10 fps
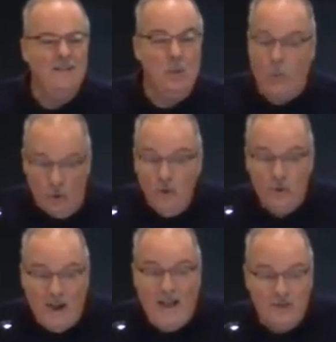The world
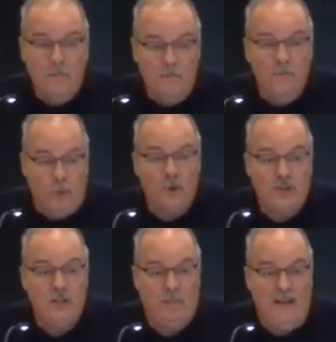tries to
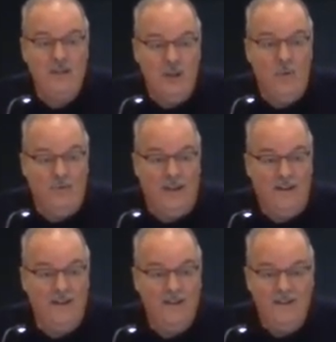purchase peace, don't they?